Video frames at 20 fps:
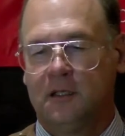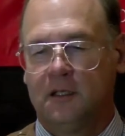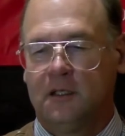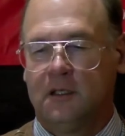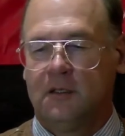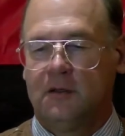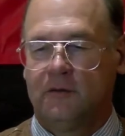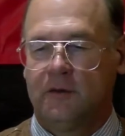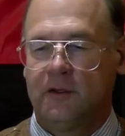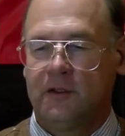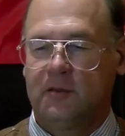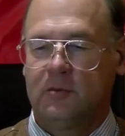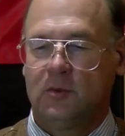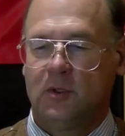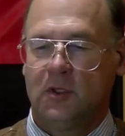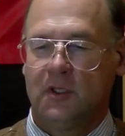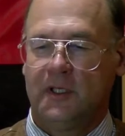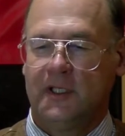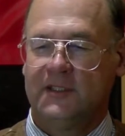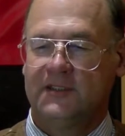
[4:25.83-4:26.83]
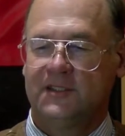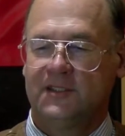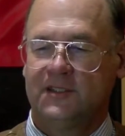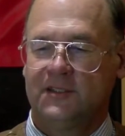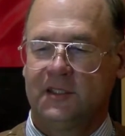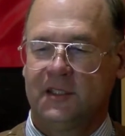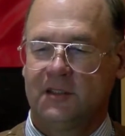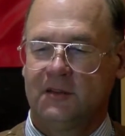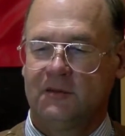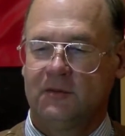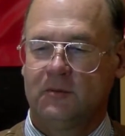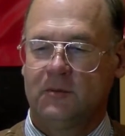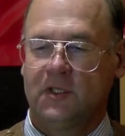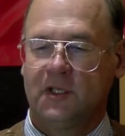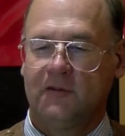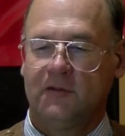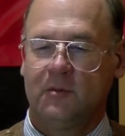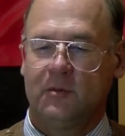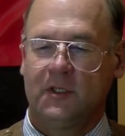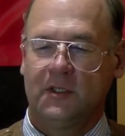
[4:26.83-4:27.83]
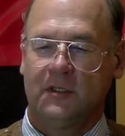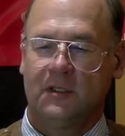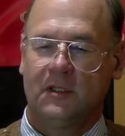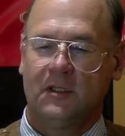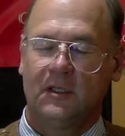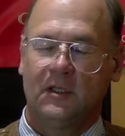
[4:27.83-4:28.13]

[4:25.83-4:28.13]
Furthermore, as distinct from government,